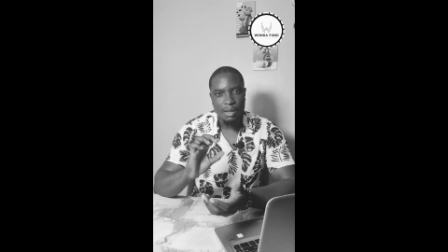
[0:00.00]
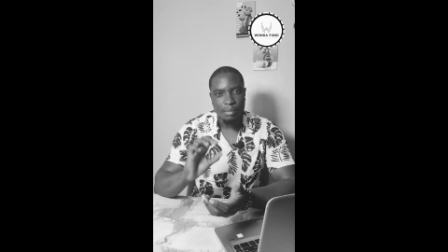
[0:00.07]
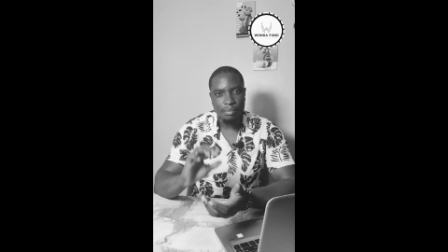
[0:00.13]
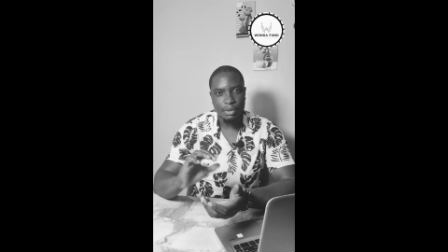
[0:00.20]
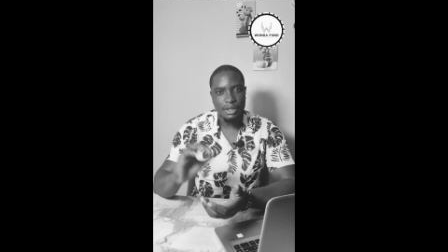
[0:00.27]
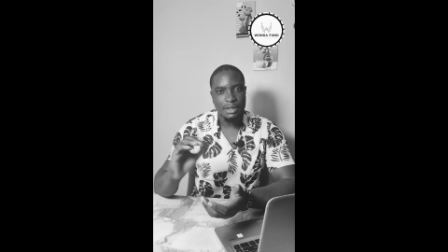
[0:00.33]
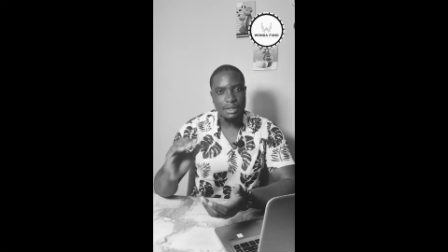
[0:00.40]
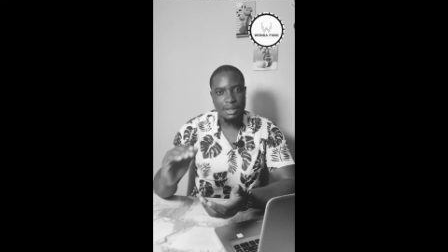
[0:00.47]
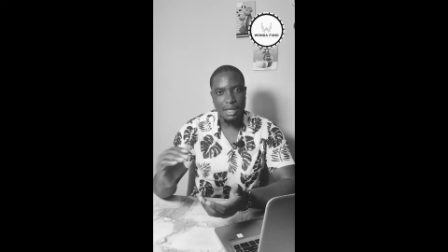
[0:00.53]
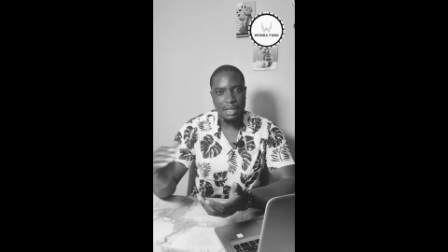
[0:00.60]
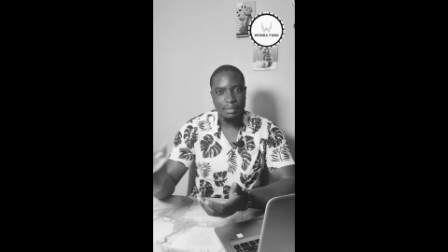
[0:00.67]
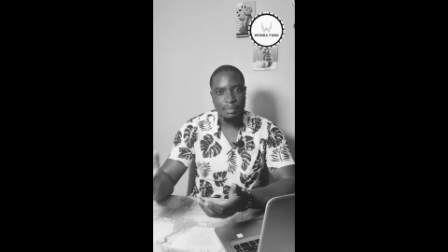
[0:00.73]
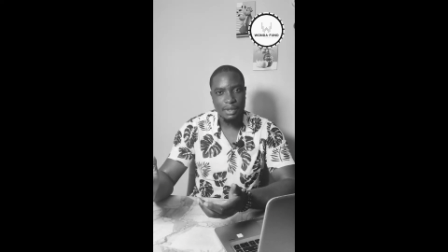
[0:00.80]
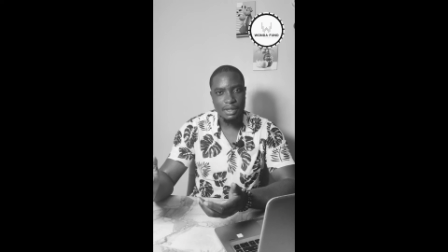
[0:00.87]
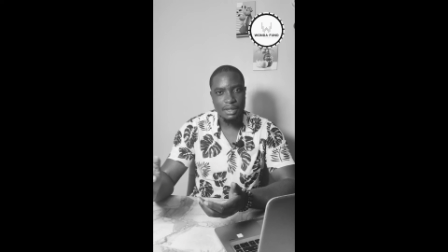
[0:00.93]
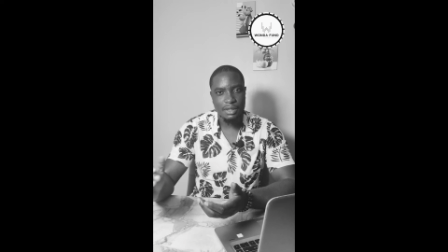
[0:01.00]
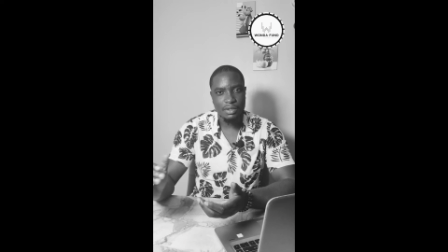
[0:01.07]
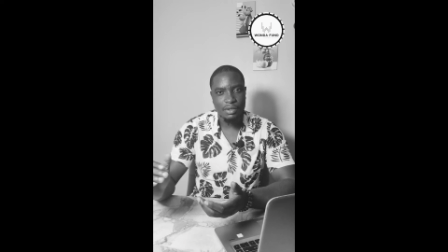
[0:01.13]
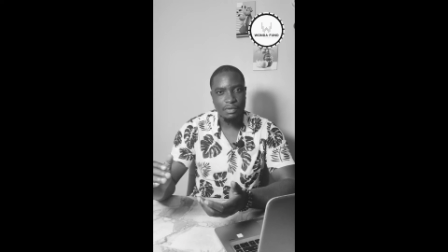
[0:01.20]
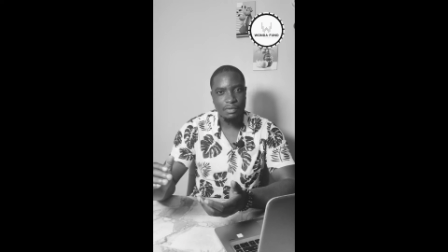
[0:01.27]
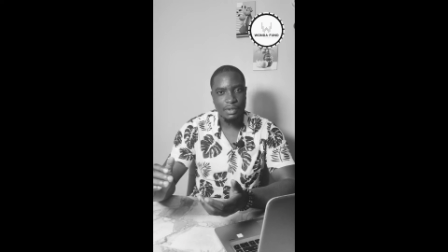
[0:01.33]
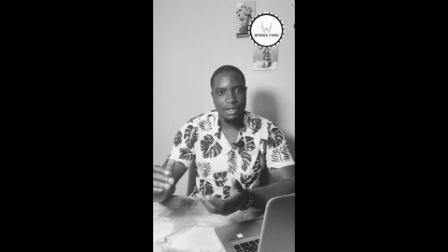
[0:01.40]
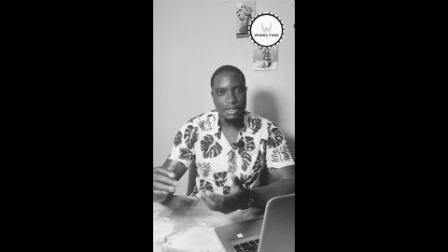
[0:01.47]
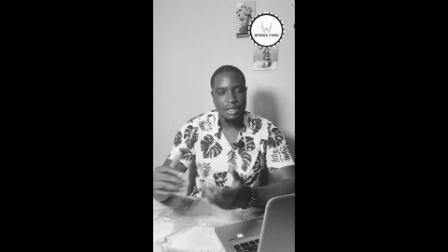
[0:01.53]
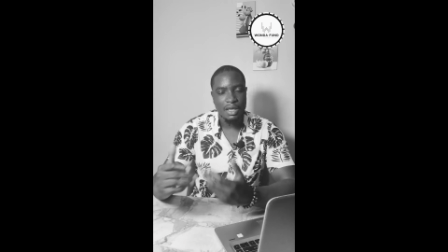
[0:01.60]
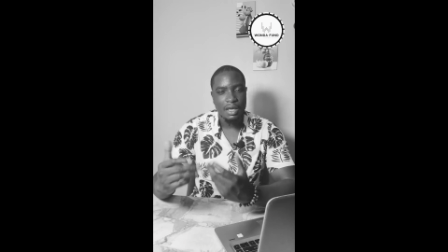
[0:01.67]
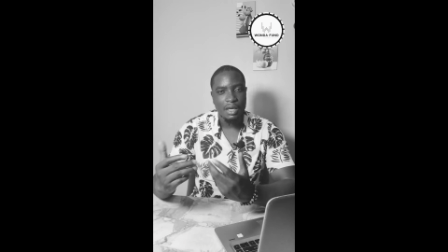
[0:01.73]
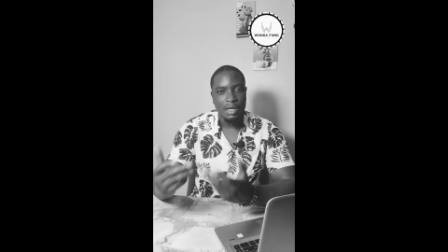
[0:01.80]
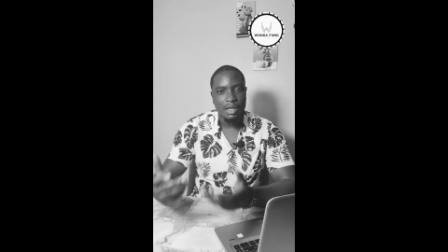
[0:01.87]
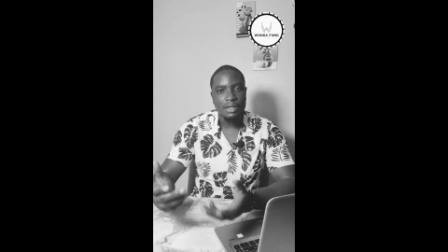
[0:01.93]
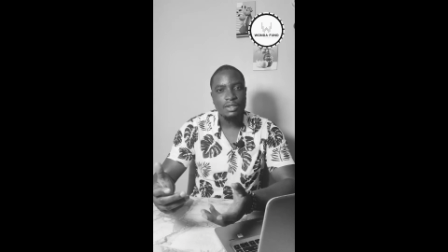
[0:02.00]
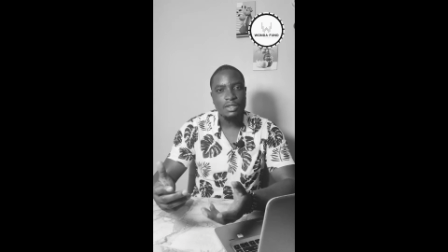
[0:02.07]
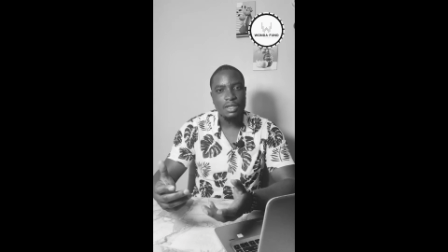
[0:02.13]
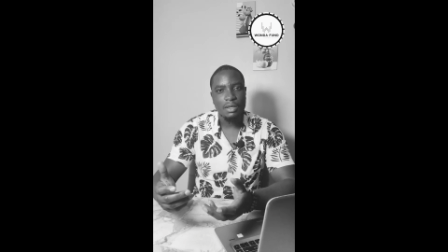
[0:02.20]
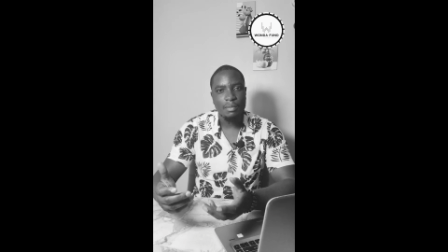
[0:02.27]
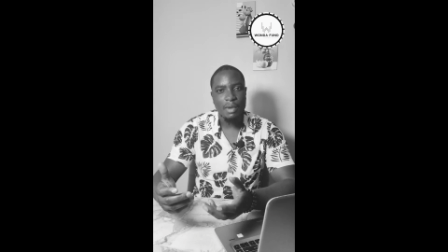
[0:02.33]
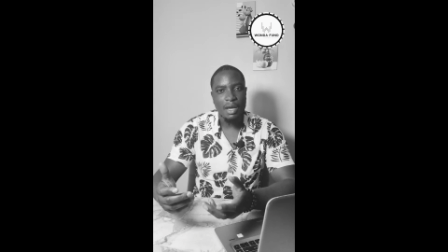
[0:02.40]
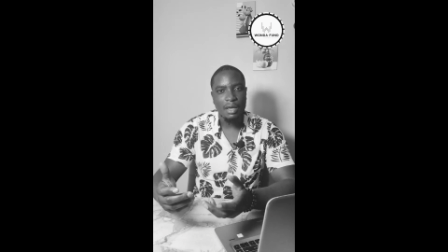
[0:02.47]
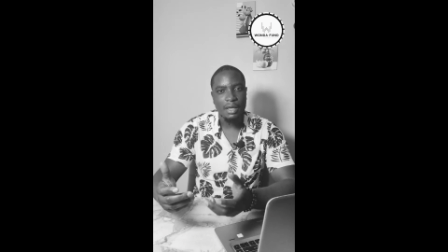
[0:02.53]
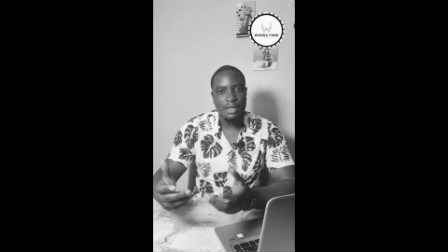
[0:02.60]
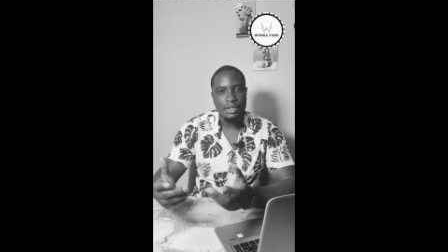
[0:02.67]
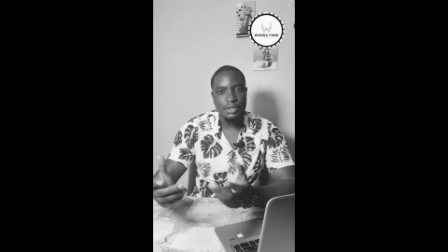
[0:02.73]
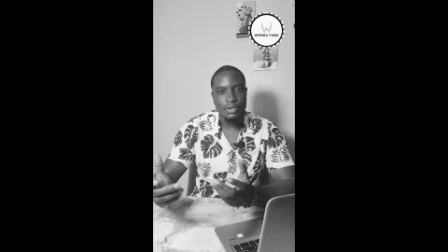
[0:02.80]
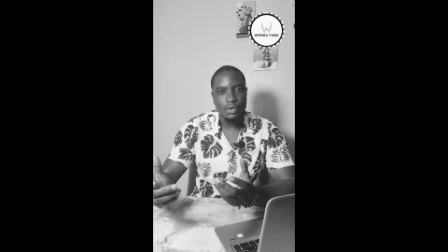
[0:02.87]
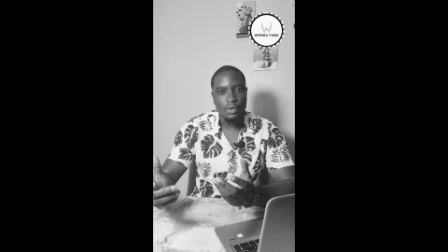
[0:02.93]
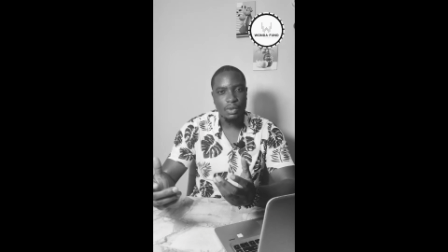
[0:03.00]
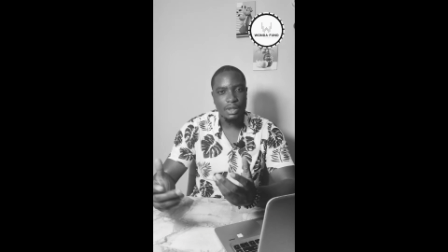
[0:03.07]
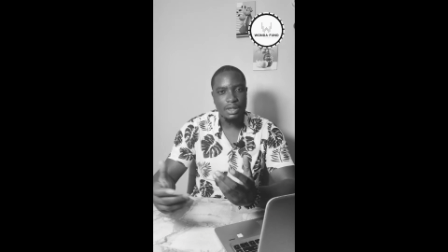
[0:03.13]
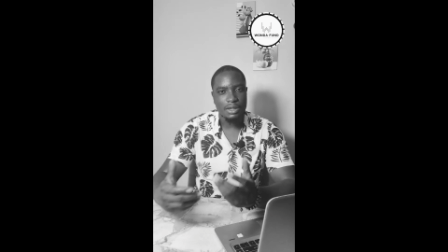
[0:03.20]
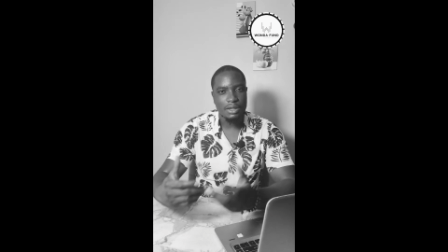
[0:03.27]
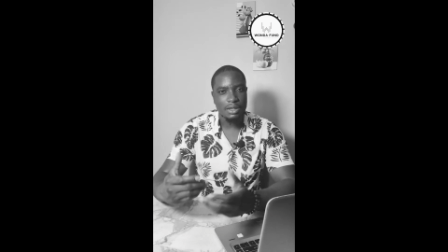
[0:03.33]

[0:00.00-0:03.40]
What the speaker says: bits and pieces of it into the market, so it